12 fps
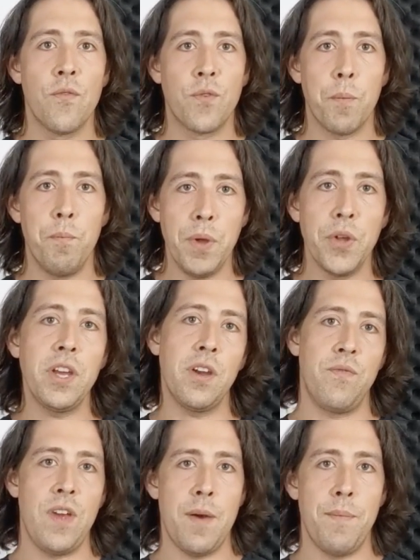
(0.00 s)
for building
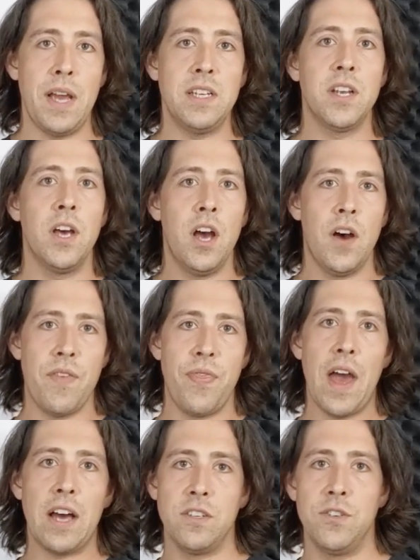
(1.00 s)
a fan base of
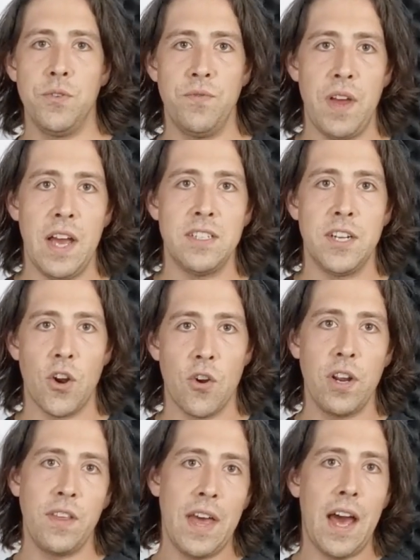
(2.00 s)
1000 true fans and
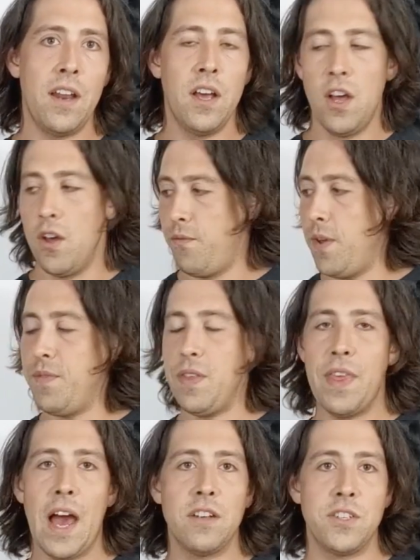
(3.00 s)
earning that
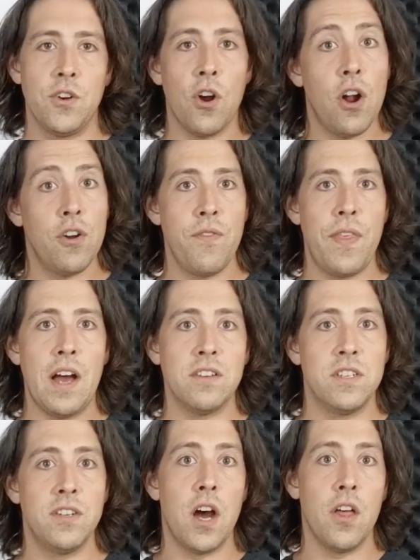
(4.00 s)
$50,000 or
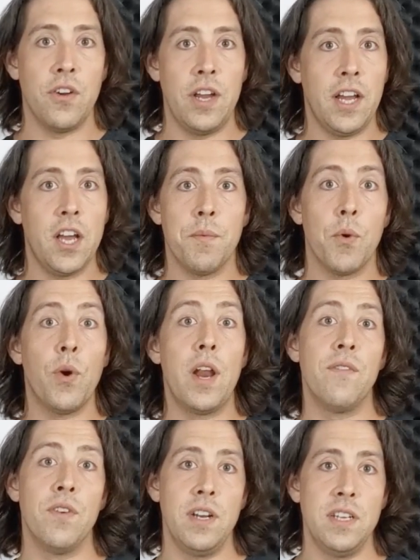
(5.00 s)
$100,000 income or
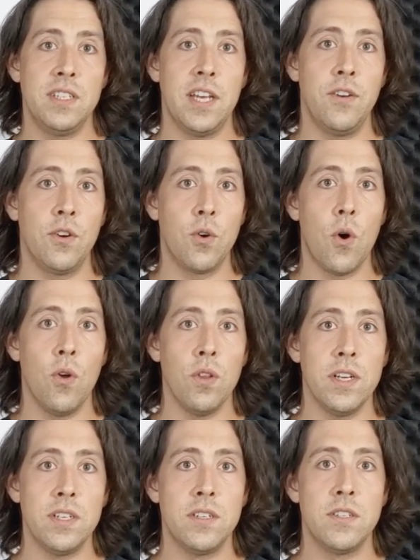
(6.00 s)
whatever it is that your goal is.